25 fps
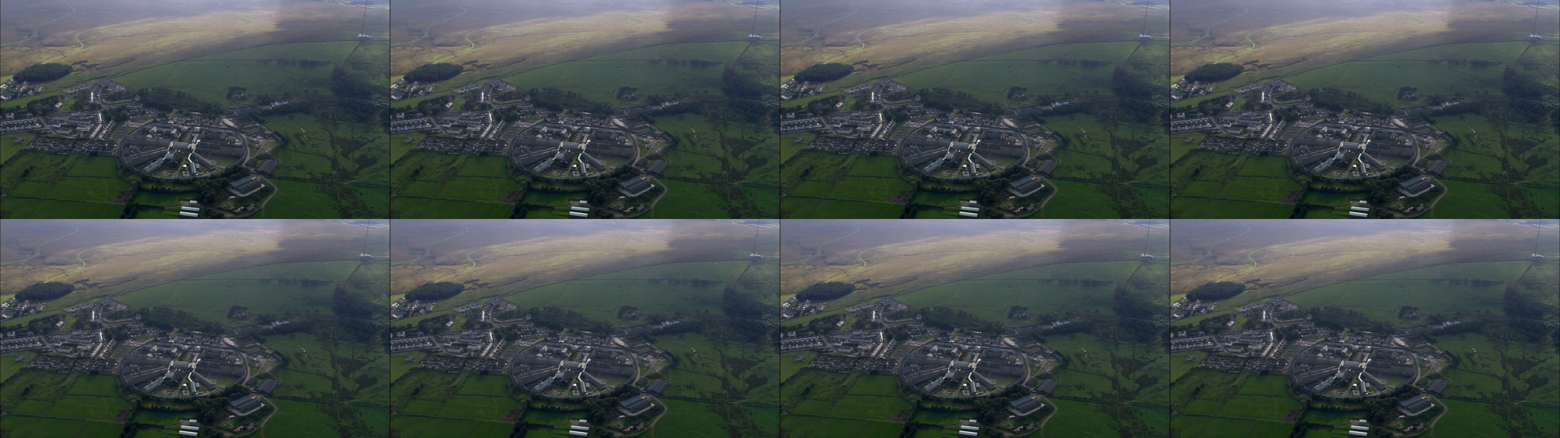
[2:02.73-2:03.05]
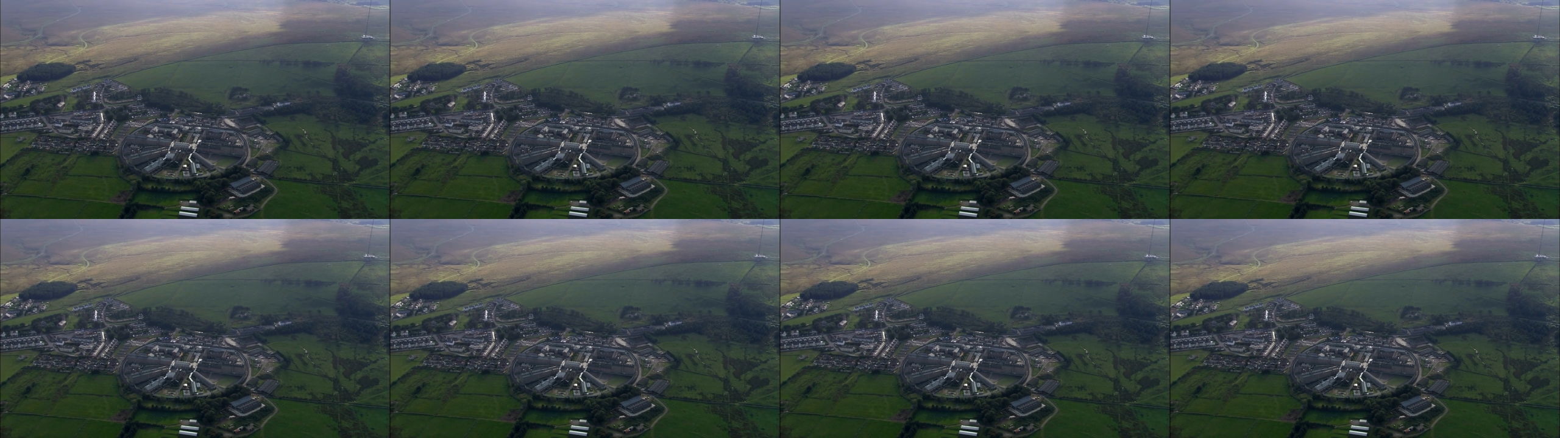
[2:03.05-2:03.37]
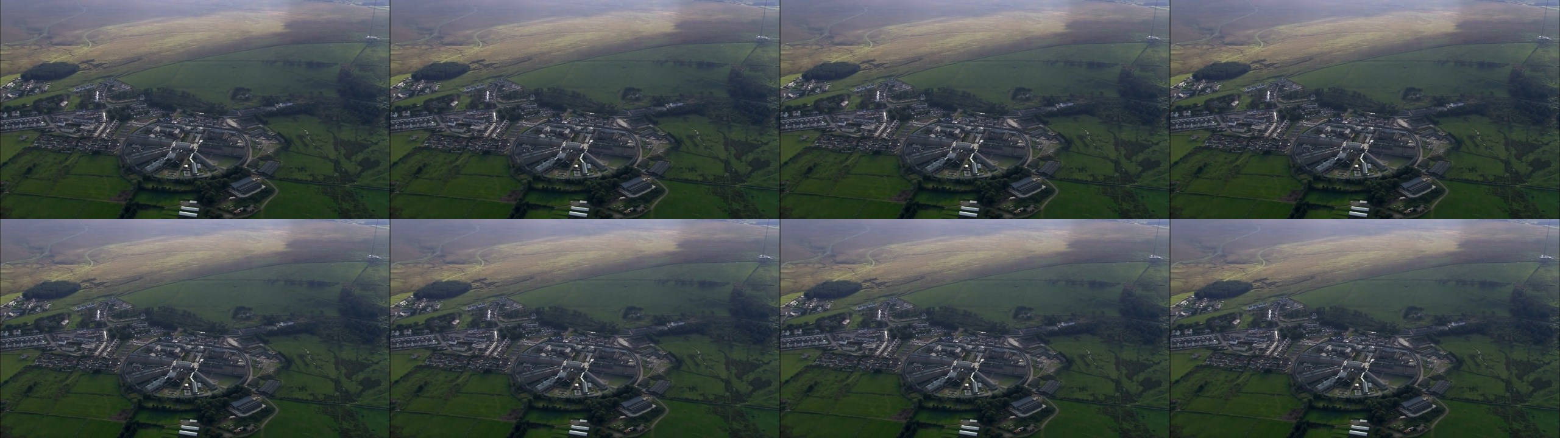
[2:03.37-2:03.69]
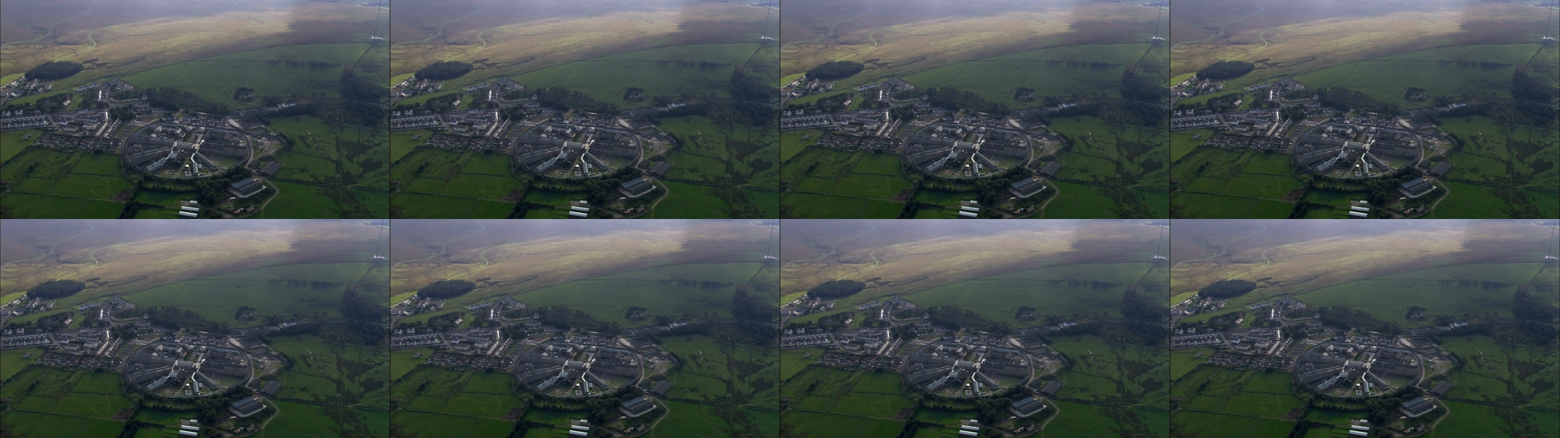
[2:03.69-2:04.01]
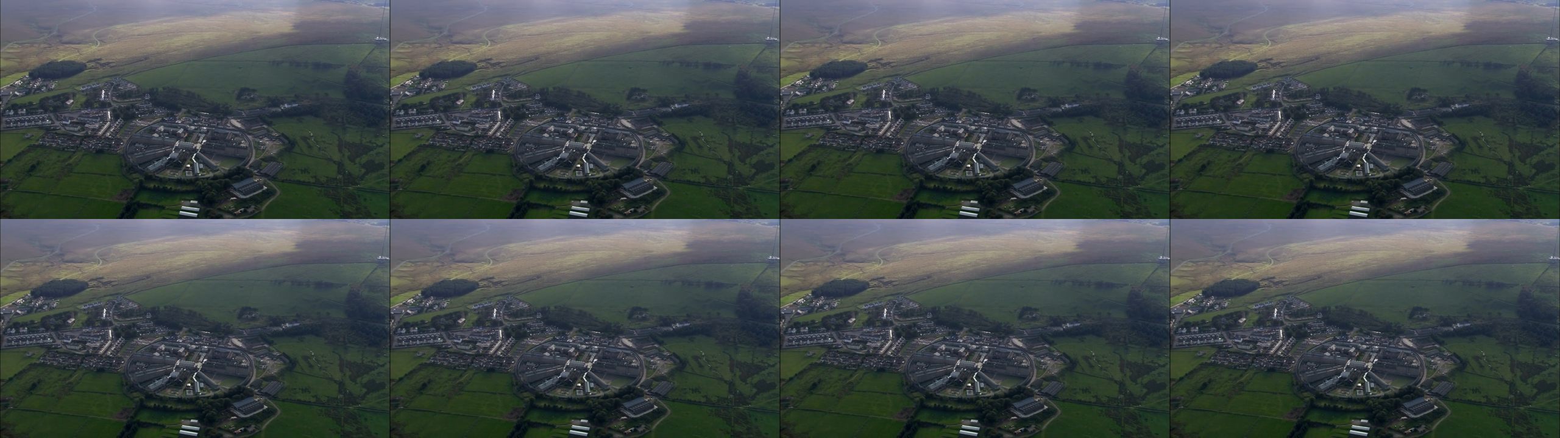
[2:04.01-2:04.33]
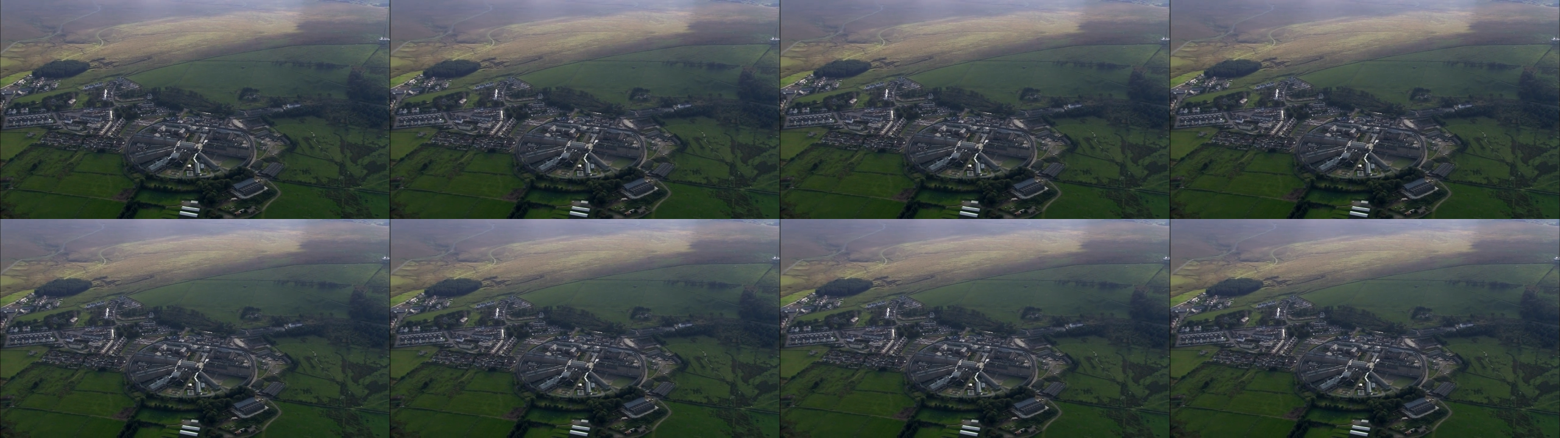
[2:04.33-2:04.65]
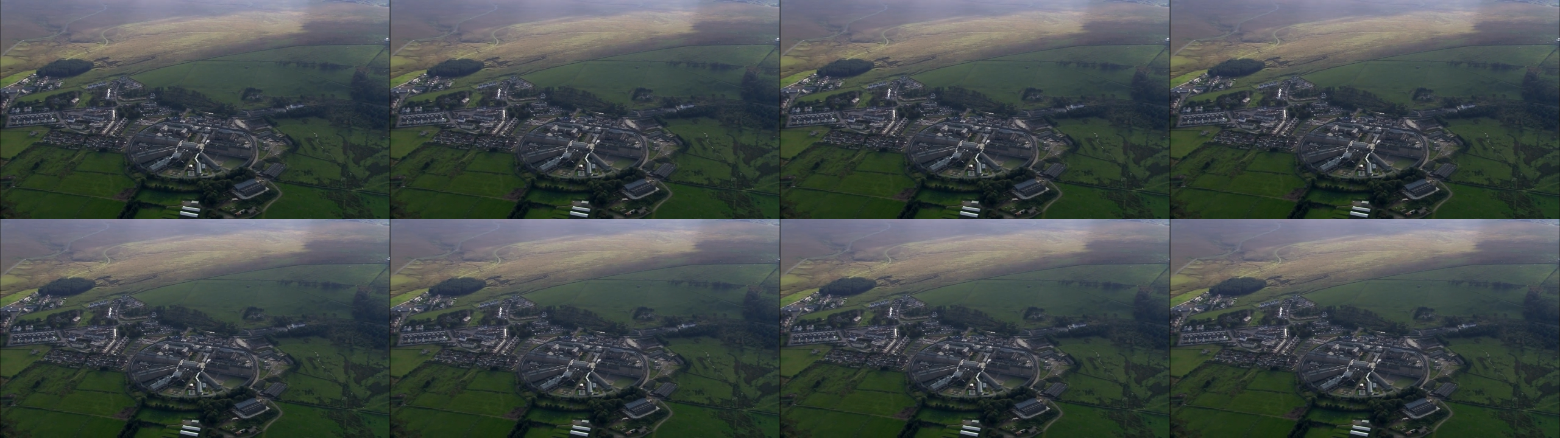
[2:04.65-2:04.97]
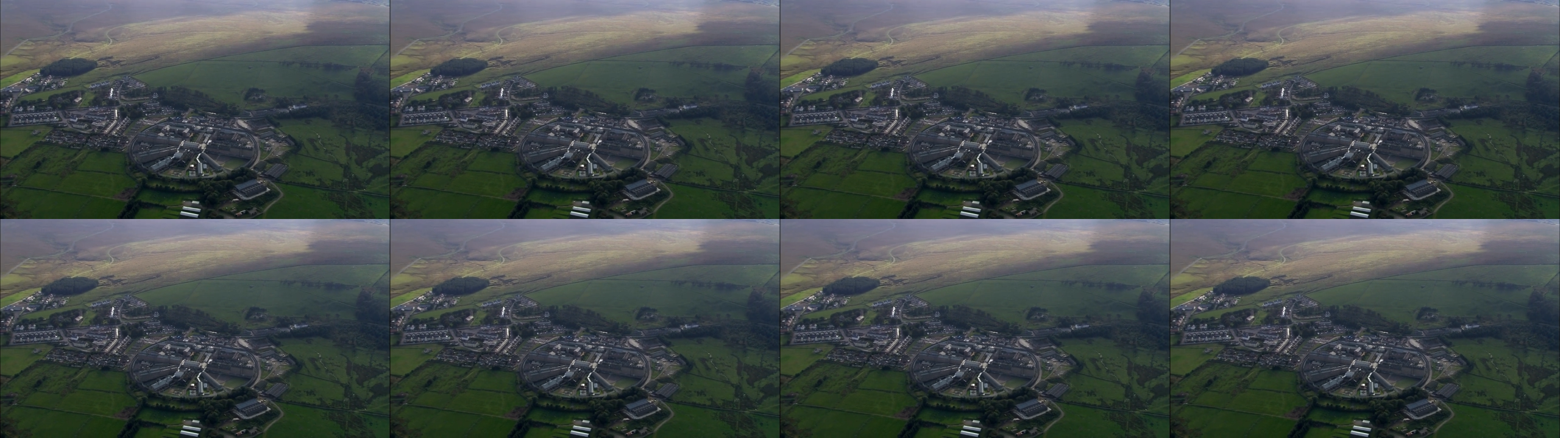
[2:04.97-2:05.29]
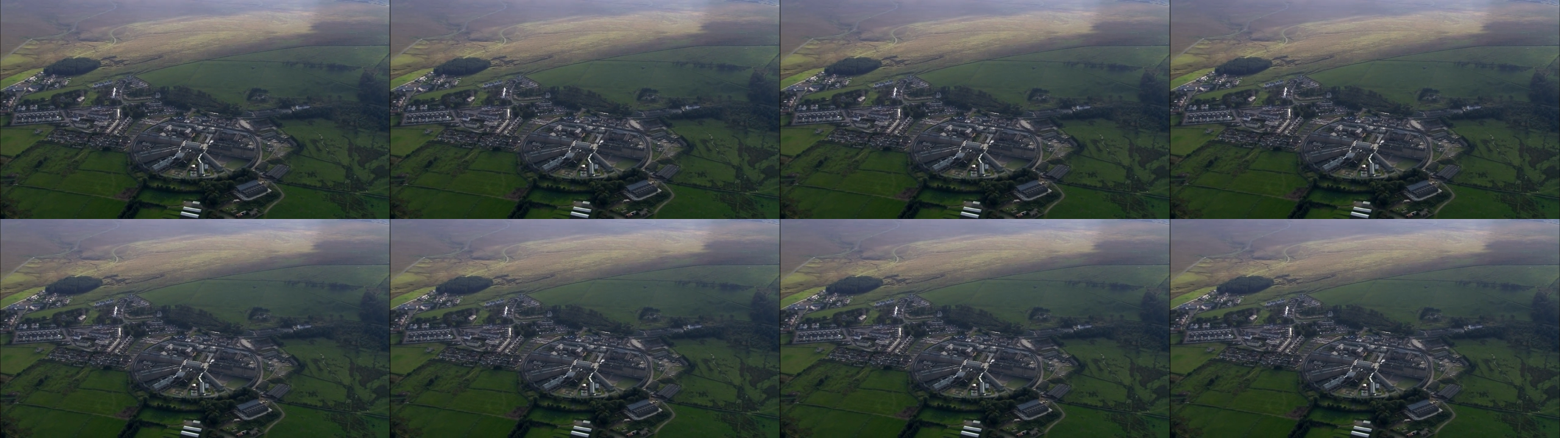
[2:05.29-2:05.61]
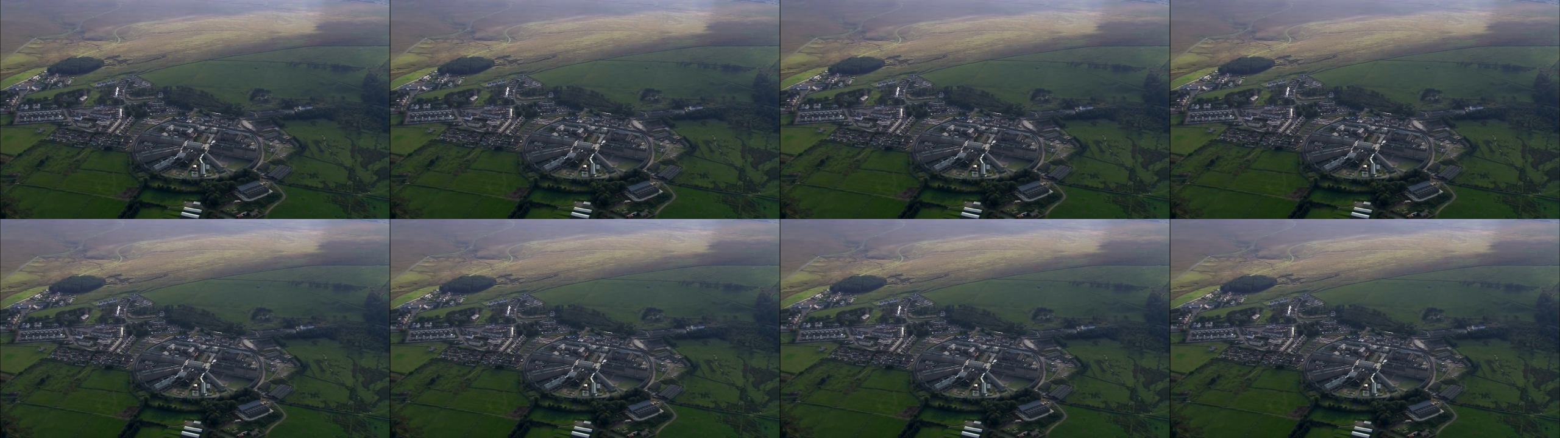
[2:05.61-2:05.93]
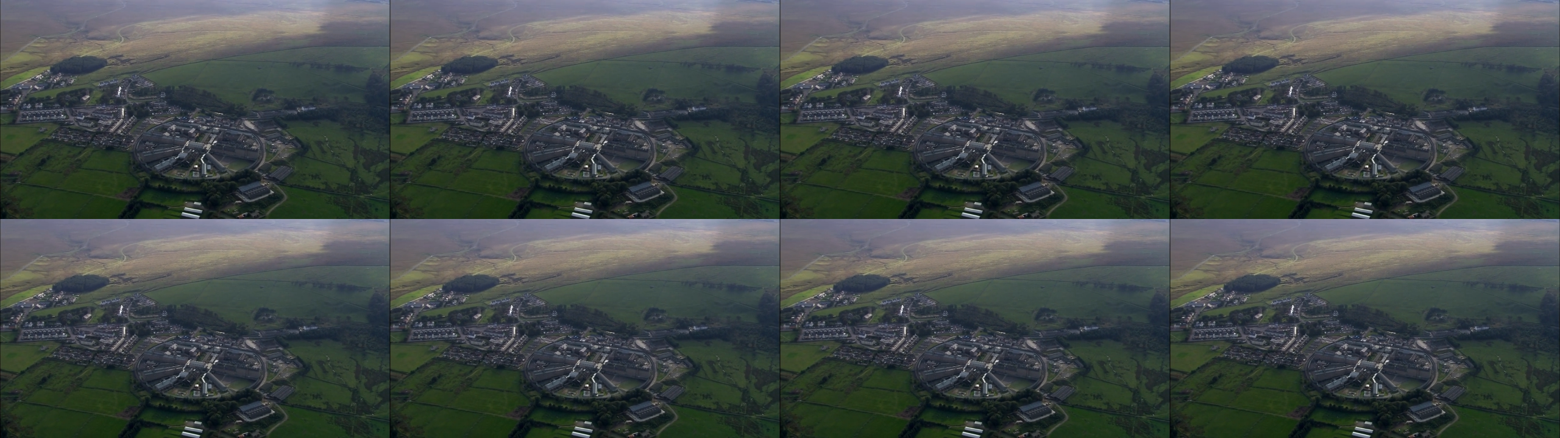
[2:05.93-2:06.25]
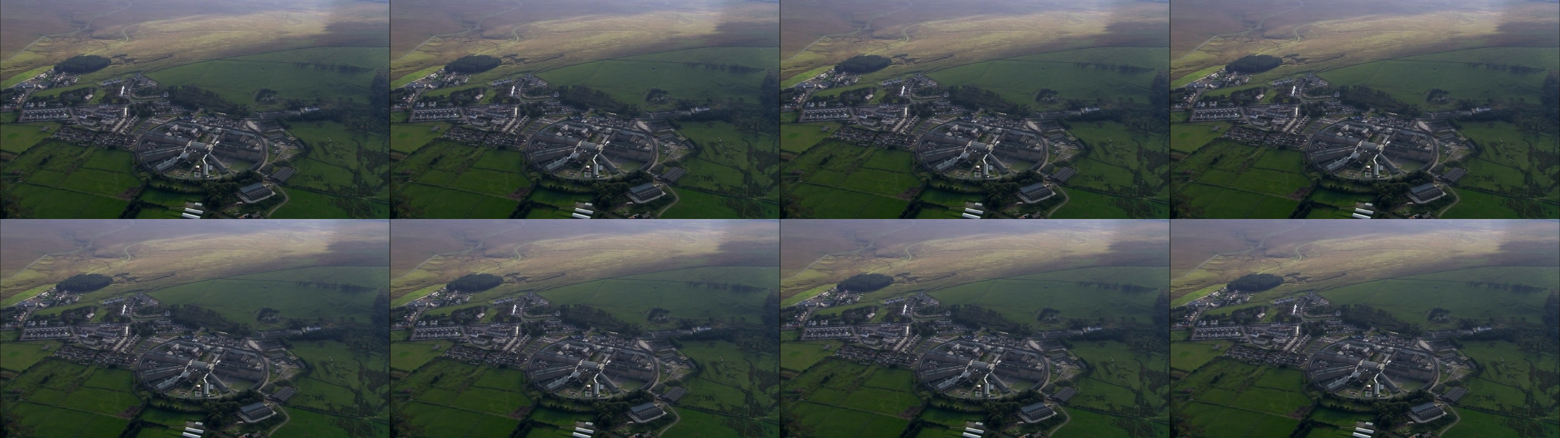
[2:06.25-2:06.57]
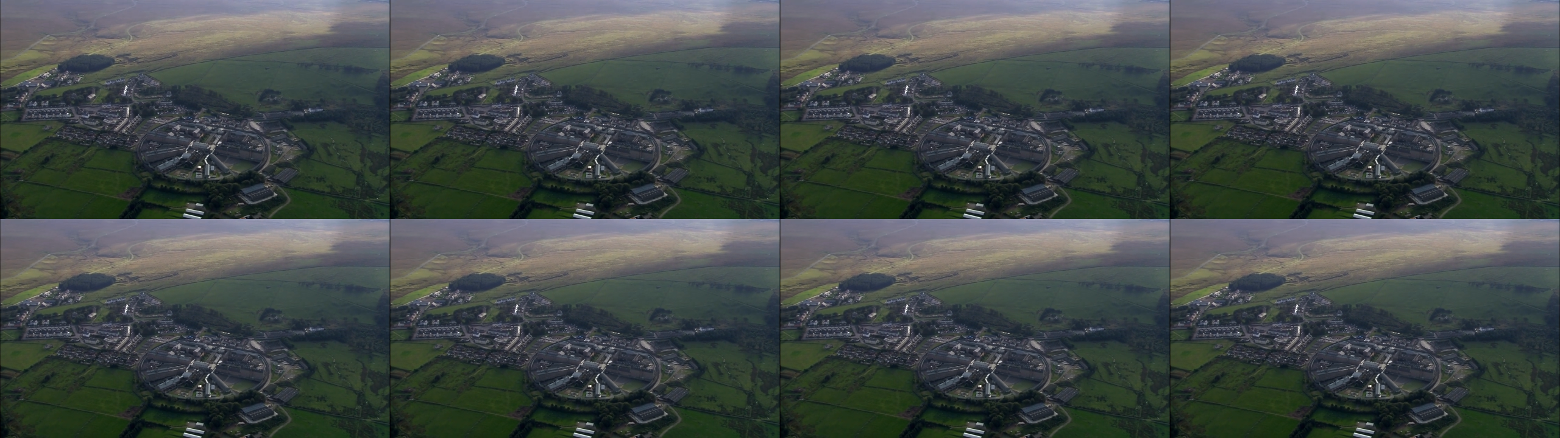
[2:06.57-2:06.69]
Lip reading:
Nobody's mouth can be seen.